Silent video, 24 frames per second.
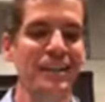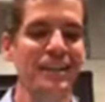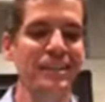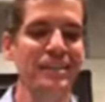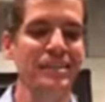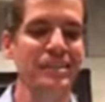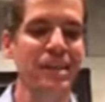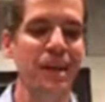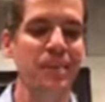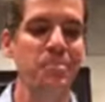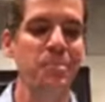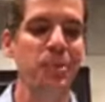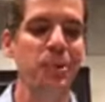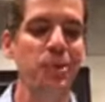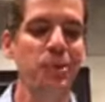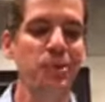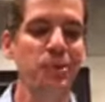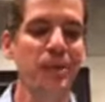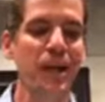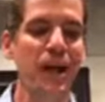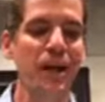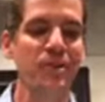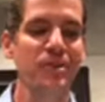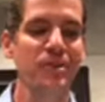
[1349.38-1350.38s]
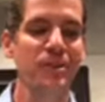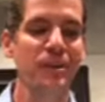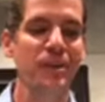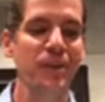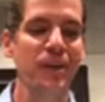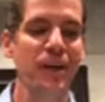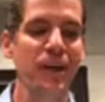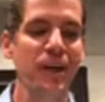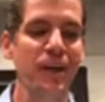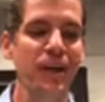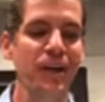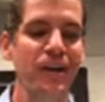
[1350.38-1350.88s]
I pulled out their
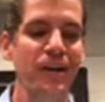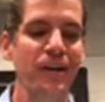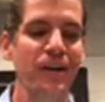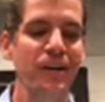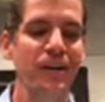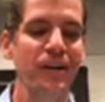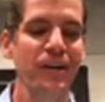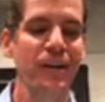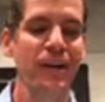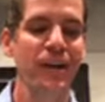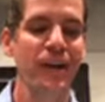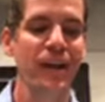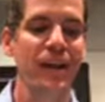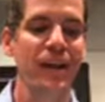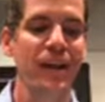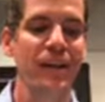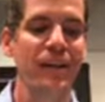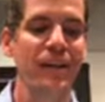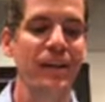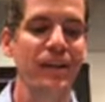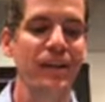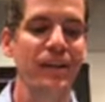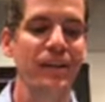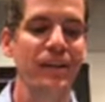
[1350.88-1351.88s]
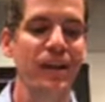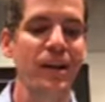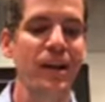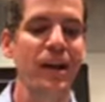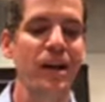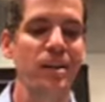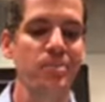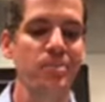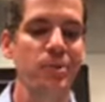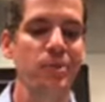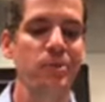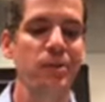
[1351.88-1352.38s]
hair, or and I
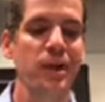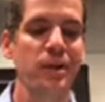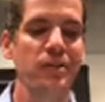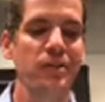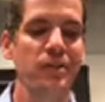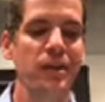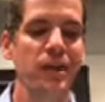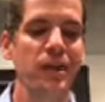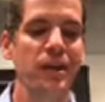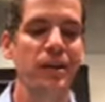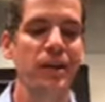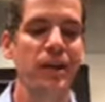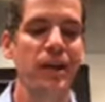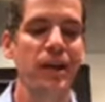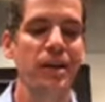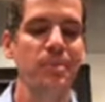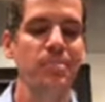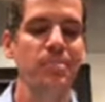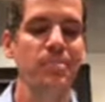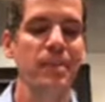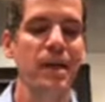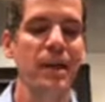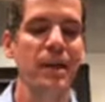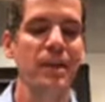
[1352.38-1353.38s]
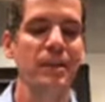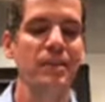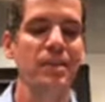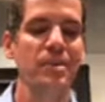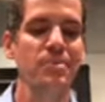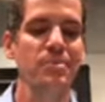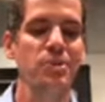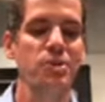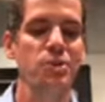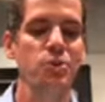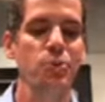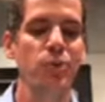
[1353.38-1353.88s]
pulled out their hair and made them
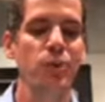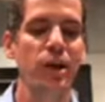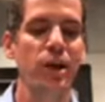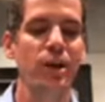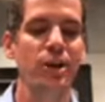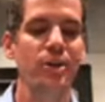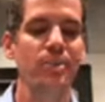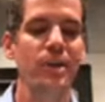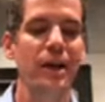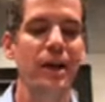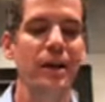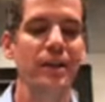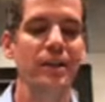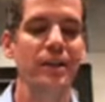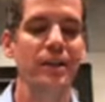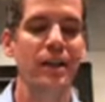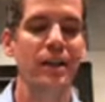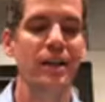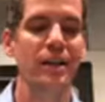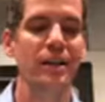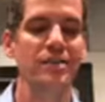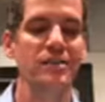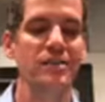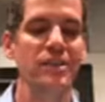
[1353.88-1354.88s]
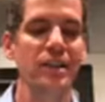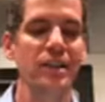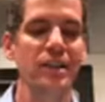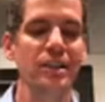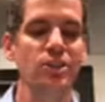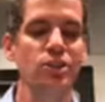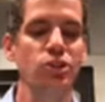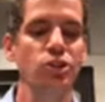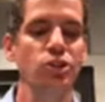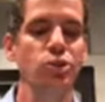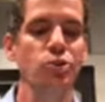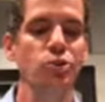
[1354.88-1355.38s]
swear by God,
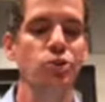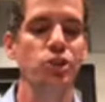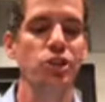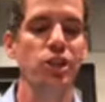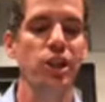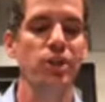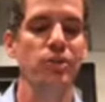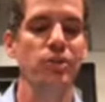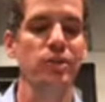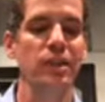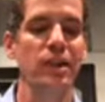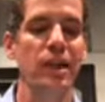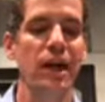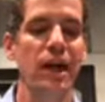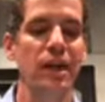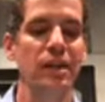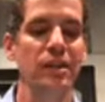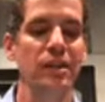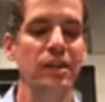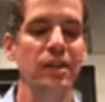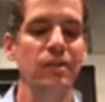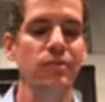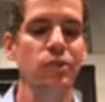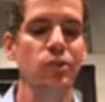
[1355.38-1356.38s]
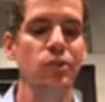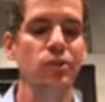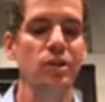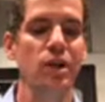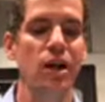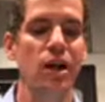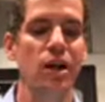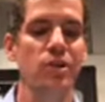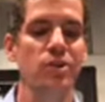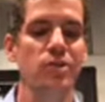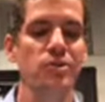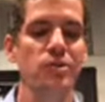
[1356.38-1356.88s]
saying, You shall not give your
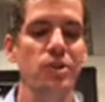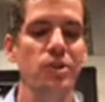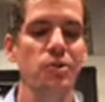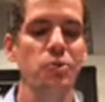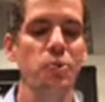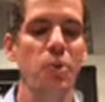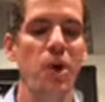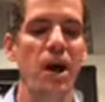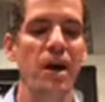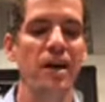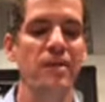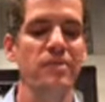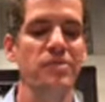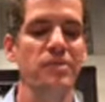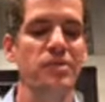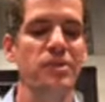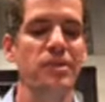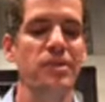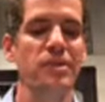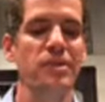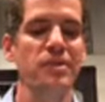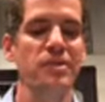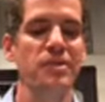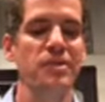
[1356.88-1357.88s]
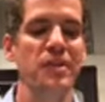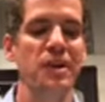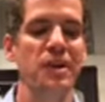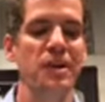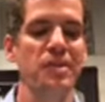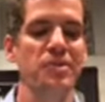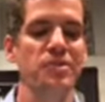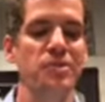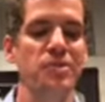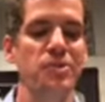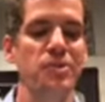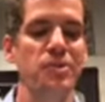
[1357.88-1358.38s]
daughters as wives to their
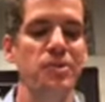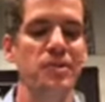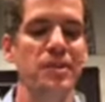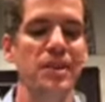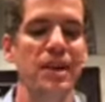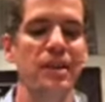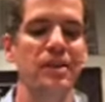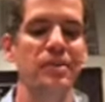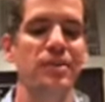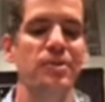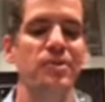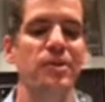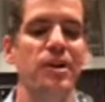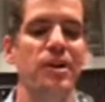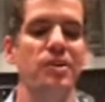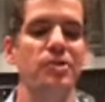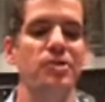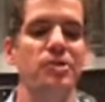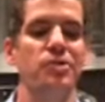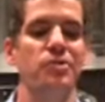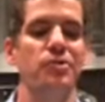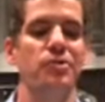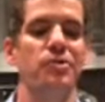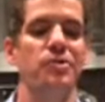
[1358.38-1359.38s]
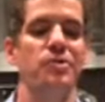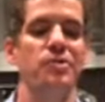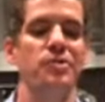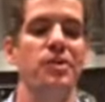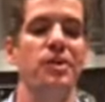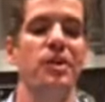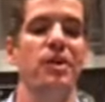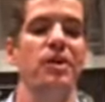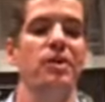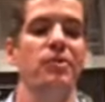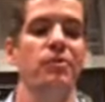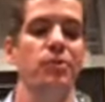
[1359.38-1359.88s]
sons, nor take their daughters for,
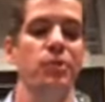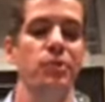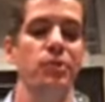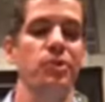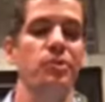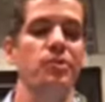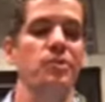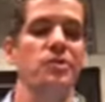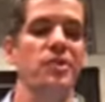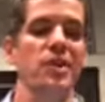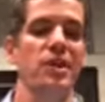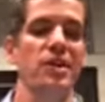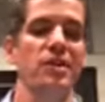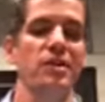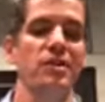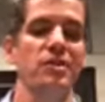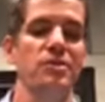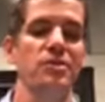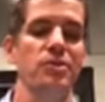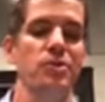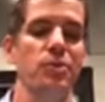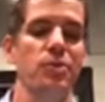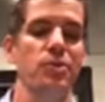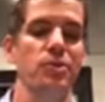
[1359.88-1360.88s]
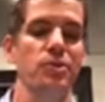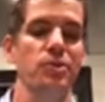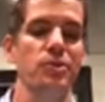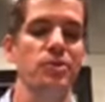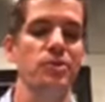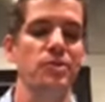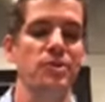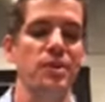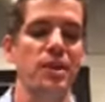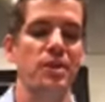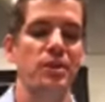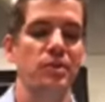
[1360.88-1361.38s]
for your sons or
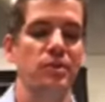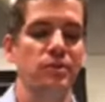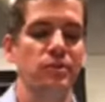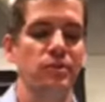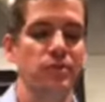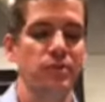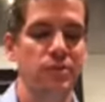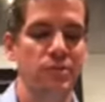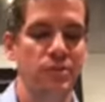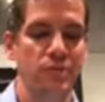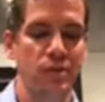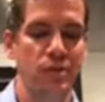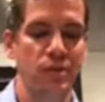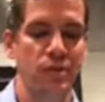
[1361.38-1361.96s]
yourselves.